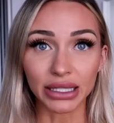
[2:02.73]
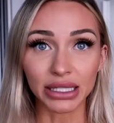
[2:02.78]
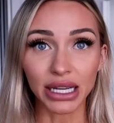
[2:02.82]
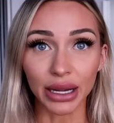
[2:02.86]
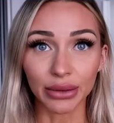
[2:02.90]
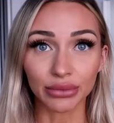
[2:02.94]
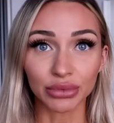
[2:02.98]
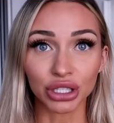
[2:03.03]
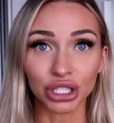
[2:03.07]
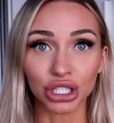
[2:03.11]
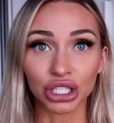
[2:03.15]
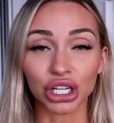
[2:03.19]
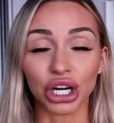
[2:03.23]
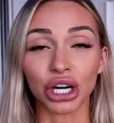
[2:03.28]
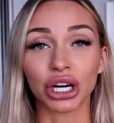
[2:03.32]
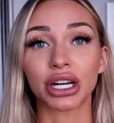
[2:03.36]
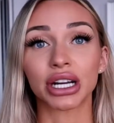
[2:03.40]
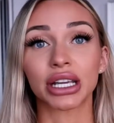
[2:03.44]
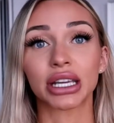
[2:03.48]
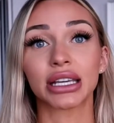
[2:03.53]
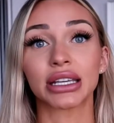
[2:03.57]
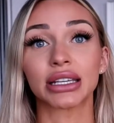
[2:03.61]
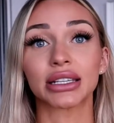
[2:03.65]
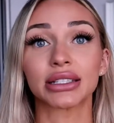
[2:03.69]
time to start
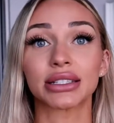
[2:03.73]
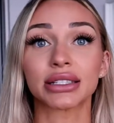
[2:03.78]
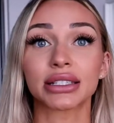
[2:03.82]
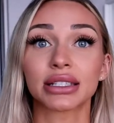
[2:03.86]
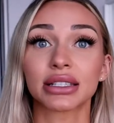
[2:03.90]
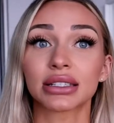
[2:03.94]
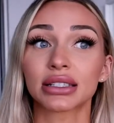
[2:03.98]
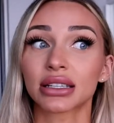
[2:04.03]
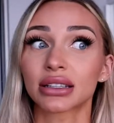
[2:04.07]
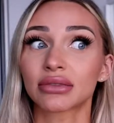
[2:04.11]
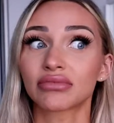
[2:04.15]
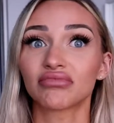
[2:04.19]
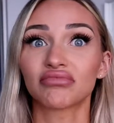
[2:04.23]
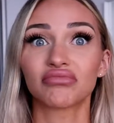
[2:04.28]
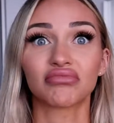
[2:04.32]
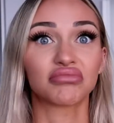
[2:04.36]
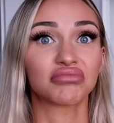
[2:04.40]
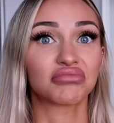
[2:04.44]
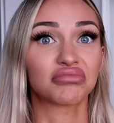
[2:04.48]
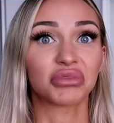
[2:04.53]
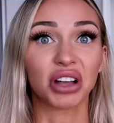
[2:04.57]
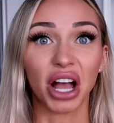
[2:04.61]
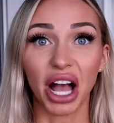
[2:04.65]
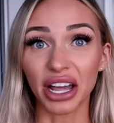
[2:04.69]
is
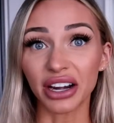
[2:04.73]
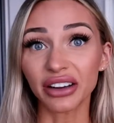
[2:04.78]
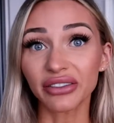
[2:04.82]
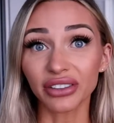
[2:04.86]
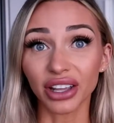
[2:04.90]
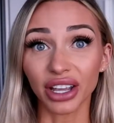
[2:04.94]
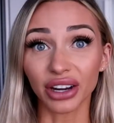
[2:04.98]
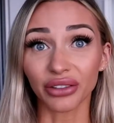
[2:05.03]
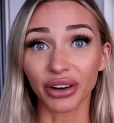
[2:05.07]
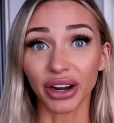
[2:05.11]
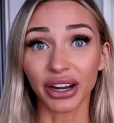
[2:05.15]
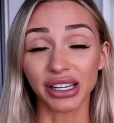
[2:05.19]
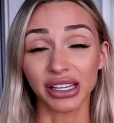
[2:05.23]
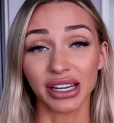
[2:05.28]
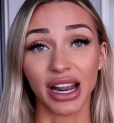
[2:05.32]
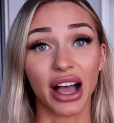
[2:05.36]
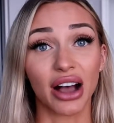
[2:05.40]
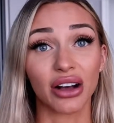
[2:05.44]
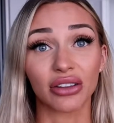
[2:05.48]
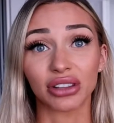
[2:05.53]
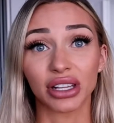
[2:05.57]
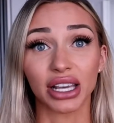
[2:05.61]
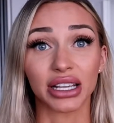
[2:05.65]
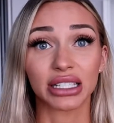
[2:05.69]
kind of like right
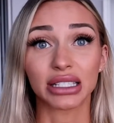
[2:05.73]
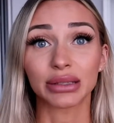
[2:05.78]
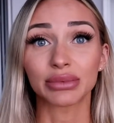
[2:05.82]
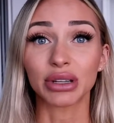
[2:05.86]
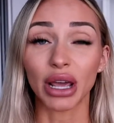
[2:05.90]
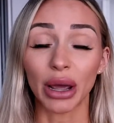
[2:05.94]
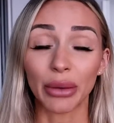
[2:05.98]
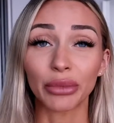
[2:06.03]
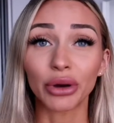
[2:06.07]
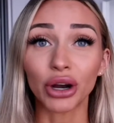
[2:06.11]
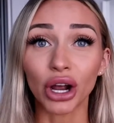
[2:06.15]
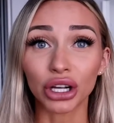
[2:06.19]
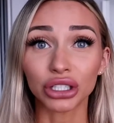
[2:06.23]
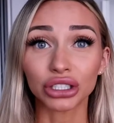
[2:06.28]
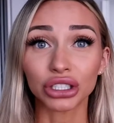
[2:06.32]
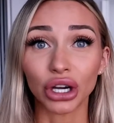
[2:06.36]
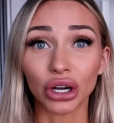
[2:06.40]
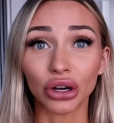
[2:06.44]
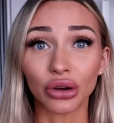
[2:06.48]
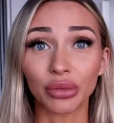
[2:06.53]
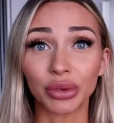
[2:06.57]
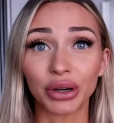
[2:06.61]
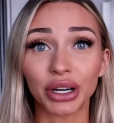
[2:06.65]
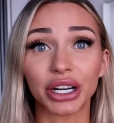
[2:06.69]
now, like September,
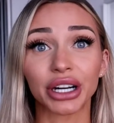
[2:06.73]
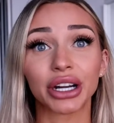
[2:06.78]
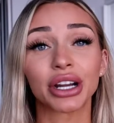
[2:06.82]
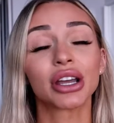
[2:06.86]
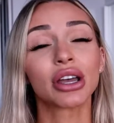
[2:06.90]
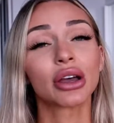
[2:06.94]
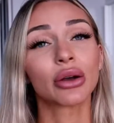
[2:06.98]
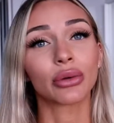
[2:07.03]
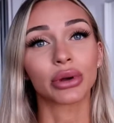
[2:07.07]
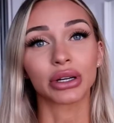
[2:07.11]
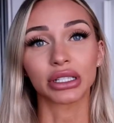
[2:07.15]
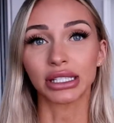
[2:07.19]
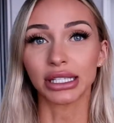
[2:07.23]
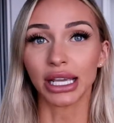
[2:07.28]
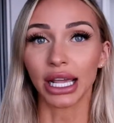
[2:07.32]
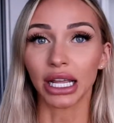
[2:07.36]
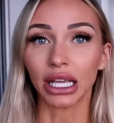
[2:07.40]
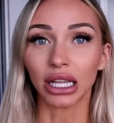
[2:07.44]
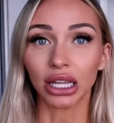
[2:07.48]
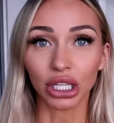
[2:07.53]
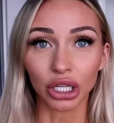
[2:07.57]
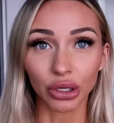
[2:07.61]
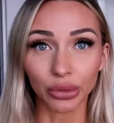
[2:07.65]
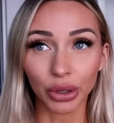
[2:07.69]
October, when it's
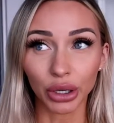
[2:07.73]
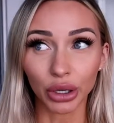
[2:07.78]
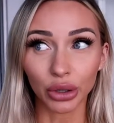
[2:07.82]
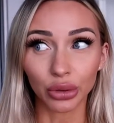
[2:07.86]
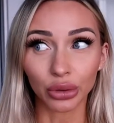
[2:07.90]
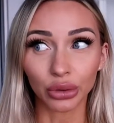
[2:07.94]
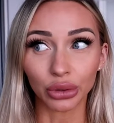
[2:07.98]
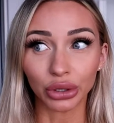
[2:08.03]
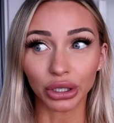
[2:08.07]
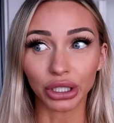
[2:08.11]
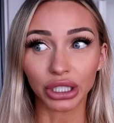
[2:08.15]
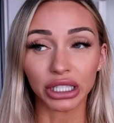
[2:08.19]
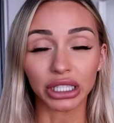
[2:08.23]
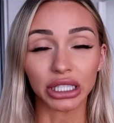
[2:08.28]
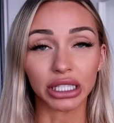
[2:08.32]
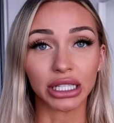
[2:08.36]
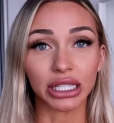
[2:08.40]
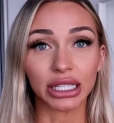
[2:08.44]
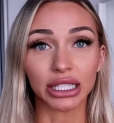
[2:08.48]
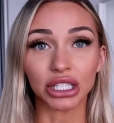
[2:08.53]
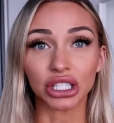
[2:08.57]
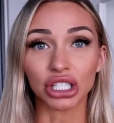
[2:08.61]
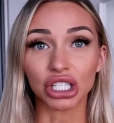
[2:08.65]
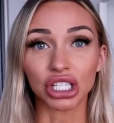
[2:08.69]
getting a little bit cooler.
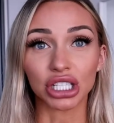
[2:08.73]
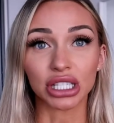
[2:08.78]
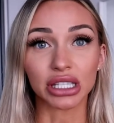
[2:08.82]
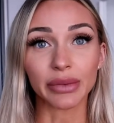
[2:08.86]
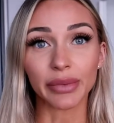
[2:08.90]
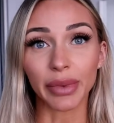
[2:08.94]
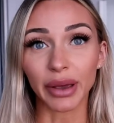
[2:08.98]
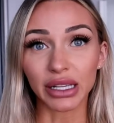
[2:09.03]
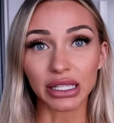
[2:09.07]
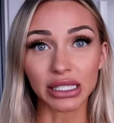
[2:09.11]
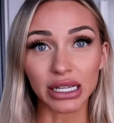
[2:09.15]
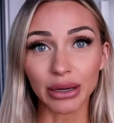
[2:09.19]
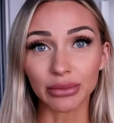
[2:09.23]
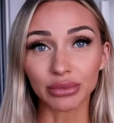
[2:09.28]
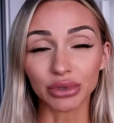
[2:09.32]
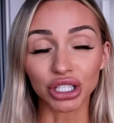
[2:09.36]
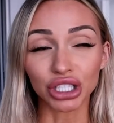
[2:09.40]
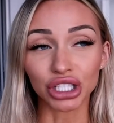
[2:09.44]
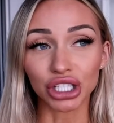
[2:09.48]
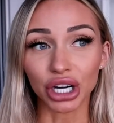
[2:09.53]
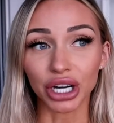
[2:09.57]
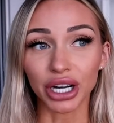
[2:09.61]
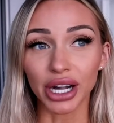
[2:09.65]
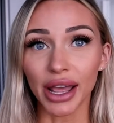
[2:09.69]
It's just the best time to
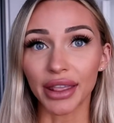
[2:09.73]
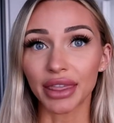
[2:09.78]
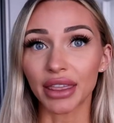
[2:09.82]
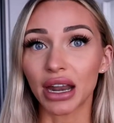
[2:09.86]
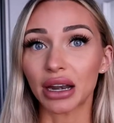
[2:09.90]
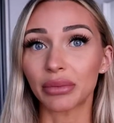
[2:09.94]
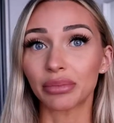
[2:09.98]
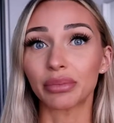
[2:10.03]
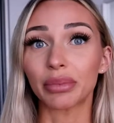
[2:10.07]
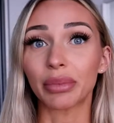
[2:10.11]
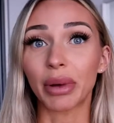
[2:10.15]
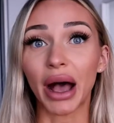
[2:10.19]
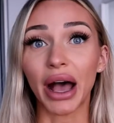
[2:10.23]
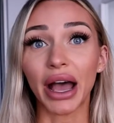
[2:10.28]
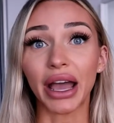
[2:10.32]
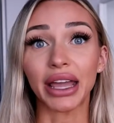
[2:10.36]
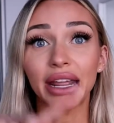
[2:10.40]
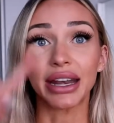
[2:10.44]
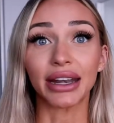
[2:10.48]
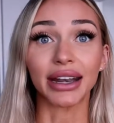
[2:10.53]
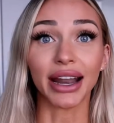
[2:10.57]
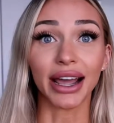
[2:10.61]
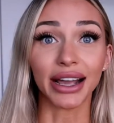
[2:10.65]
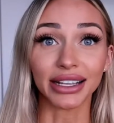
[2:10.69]
start, and then
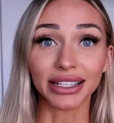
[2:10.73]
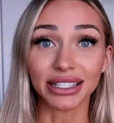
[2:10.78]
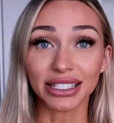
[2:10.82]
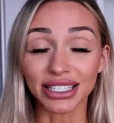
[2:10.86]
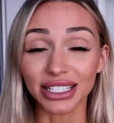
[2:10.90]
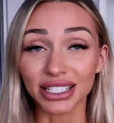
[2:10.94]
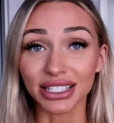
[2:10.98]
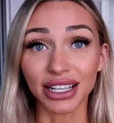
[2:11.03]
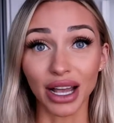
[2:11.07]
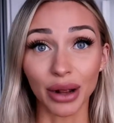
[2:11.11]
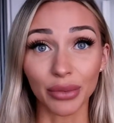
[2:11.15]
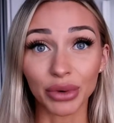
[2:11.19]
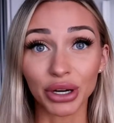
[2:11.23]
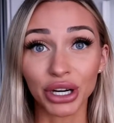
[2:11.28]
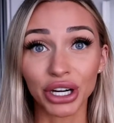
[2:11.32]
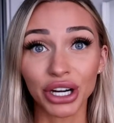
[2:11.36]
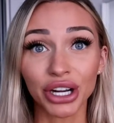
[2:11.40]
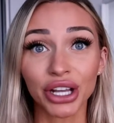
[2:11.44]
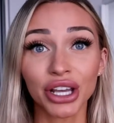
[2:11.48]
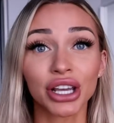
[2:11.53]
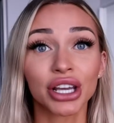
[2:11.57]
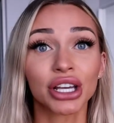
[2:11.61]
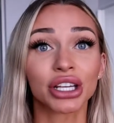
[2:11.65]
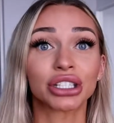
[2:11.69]
by next summer
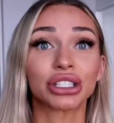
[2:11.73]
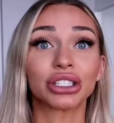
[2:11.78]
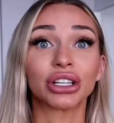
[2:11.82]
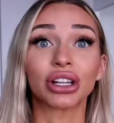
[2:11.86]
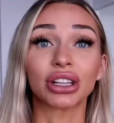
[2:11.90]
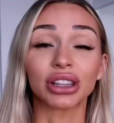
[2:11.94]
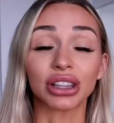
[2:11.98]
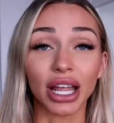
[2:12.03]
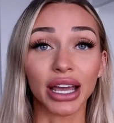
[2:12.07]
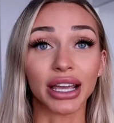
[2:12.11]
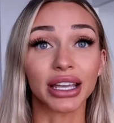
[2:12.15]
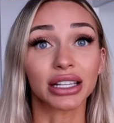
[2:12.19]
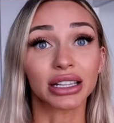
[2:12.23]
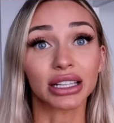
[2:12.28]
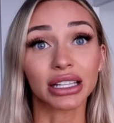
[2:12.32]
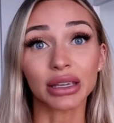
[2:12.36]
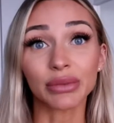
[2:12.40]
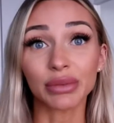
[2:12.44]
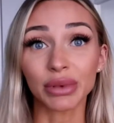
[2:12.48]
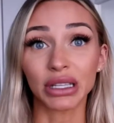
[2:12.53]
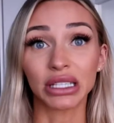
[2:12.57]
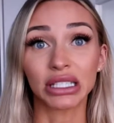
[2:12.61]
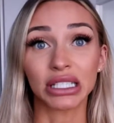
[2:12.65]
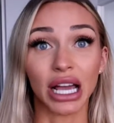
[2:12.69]
you'll likely
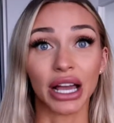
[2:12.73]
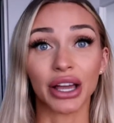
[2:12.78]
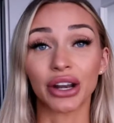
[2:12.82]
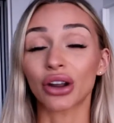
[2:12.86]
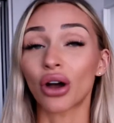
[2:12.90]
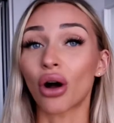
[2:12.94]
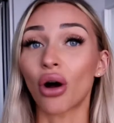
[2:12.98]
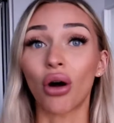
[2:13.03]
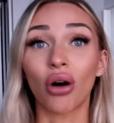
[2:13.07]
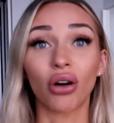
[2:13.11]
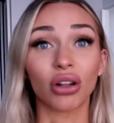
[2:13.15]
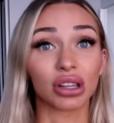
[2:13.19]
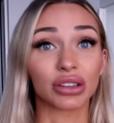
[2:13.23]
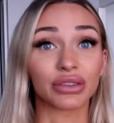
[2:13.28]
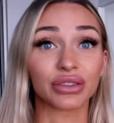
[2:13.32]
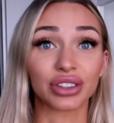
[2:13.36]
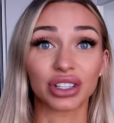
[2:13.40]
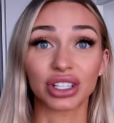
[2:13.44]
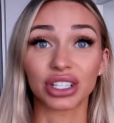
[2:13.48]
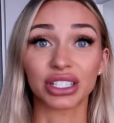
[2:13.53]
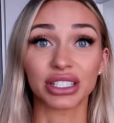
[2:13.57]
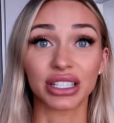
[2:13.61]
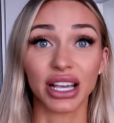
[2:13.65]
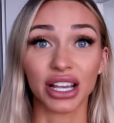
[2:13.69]
be done all of
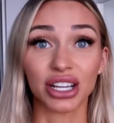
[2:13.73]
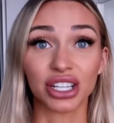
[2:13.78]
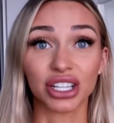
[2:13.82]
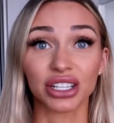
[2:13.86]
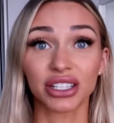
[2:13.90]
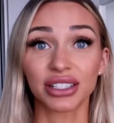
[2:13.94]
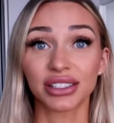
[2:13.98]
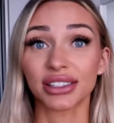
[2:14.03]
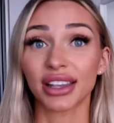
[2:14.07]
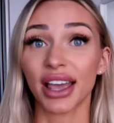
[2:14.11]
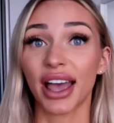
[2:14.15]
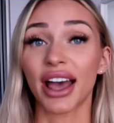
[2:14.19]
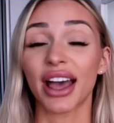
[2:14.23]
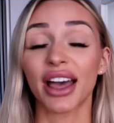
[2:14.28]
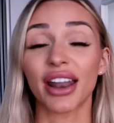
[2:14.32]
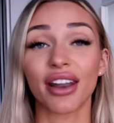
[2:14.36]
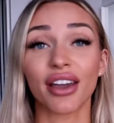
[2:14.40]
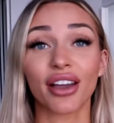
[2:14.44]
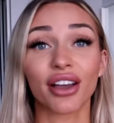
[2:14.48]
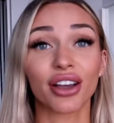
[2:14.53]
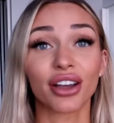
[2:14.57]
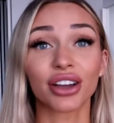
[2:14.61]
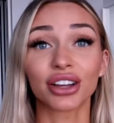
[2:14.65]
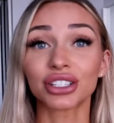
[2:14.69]
your sessions
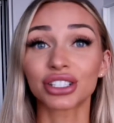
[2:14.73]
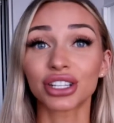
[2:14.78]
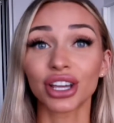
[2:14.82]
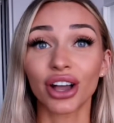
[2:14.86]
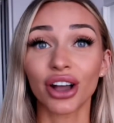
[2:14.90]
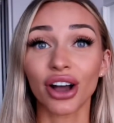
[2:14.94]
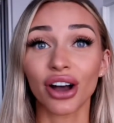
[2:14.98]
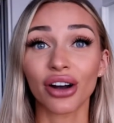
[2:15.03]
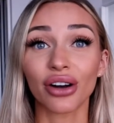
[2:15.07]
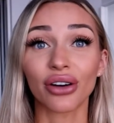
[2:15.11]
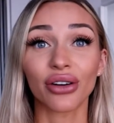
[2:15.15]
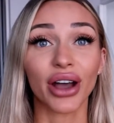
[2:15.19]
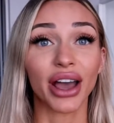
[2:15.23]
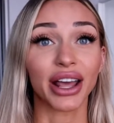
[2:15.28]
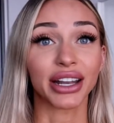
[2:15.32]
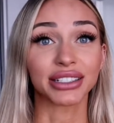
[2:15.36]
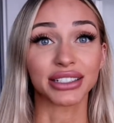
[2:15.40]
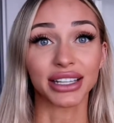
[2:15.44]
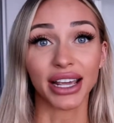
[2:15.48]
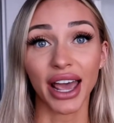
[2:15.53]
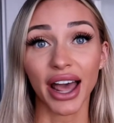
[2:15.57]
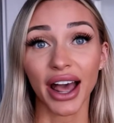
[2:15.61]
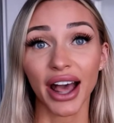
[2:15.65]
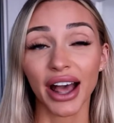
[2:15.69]
and good to go and
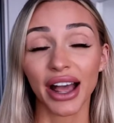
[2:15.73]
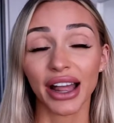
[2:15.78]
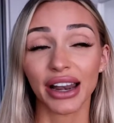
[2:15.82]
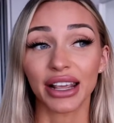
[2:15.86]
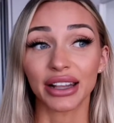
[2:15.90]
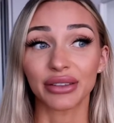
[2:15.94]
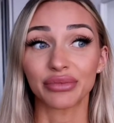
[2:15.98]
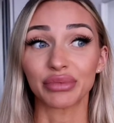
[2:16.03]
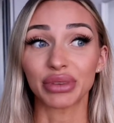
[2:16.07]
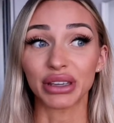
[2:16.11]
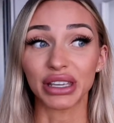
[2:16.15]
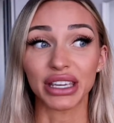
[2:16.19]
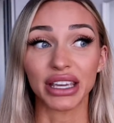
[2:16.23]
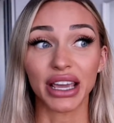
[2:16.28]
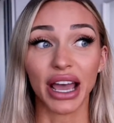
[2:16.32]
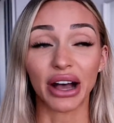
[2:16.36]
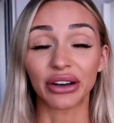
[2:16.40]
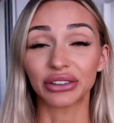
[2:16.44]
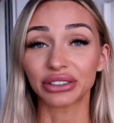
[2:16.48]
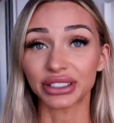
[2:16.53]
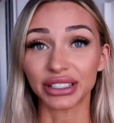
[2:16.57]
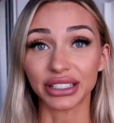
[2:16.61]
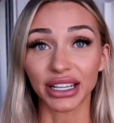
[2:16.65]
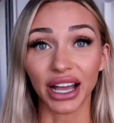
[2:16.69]
tan and be
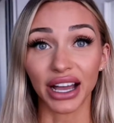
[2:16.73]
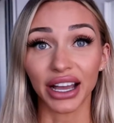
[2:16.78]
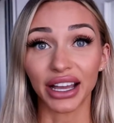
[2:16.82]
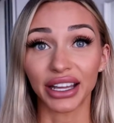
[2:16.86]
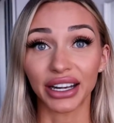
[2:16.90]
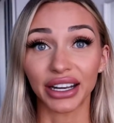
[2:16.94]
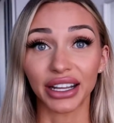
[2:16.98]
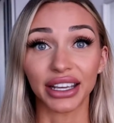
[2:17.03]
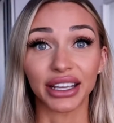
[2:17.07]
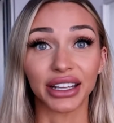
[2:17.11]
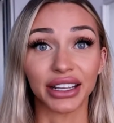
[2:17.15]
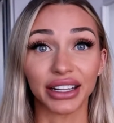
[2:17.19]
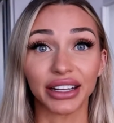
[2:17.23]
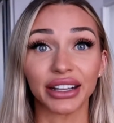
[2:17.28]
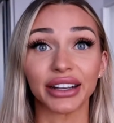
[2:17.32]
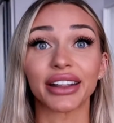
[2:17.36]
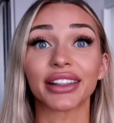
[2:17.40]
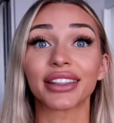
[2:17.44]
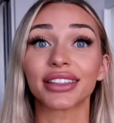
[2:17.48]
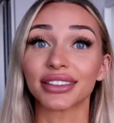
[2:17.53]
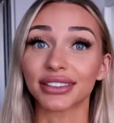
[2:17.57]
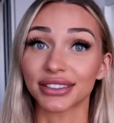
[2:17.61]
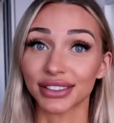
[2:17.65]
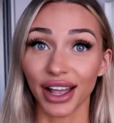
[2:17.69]
outside in
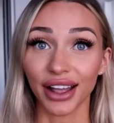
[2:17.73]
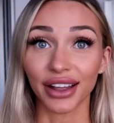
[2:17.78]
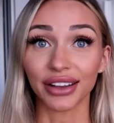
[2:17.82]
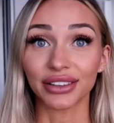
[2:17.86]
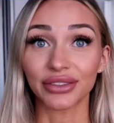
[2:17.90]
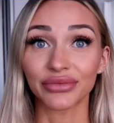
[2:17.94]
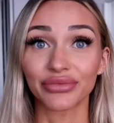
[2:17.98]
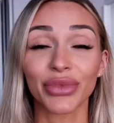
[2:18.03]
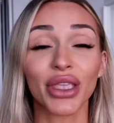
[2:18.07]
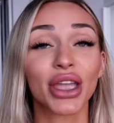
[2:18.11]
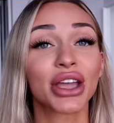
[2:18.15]
the sun.